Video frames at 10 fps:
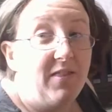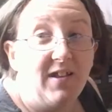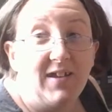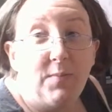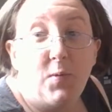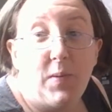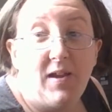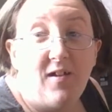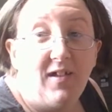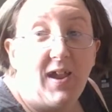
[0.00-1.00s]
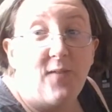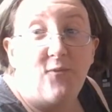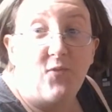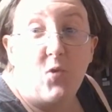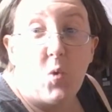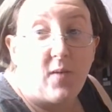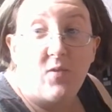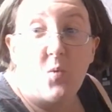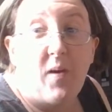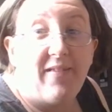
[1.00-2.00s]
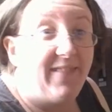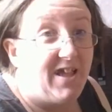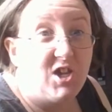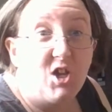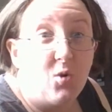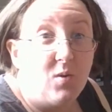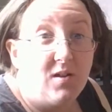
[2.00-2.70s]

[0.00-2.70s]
that diaper pail. If whoever it was, thank you.